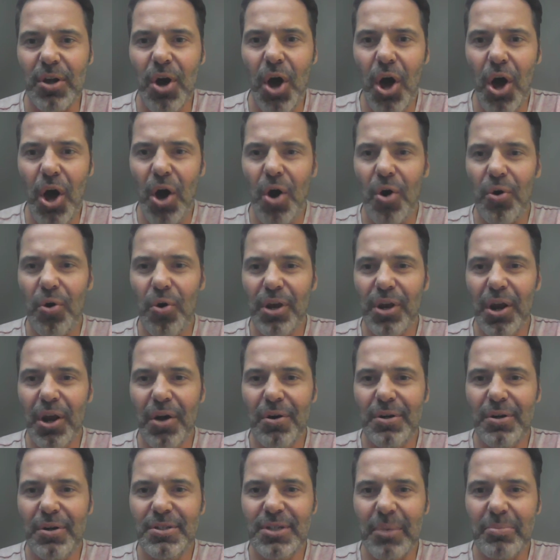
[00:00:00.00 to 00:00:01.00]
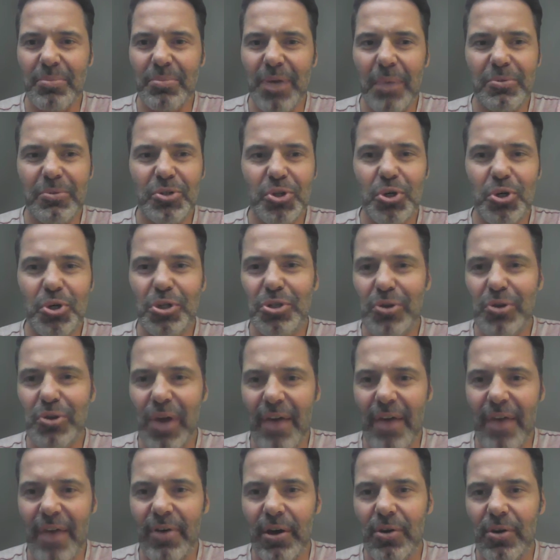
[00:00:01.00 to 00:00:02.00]
oh, it's sometimes good to
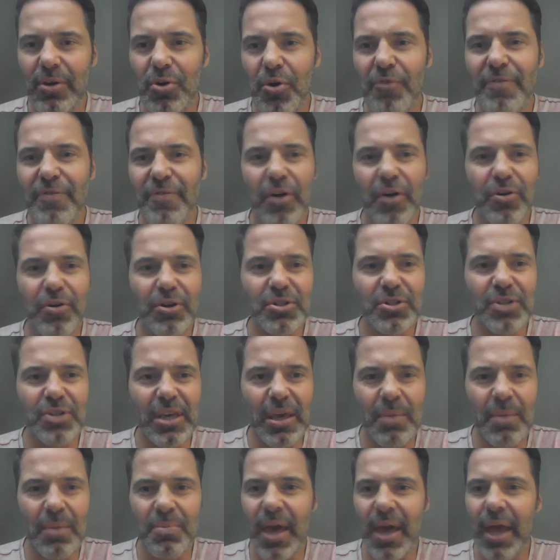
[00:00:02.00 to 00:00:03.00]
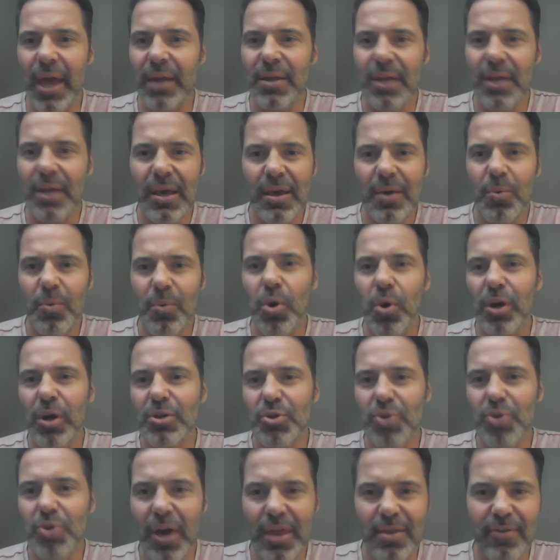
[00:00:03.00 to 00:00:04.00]
have a co-founder team that worked
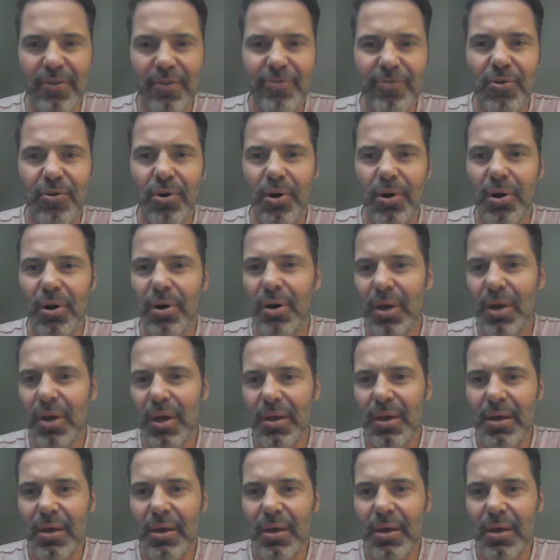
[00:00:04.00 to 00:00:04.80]
together for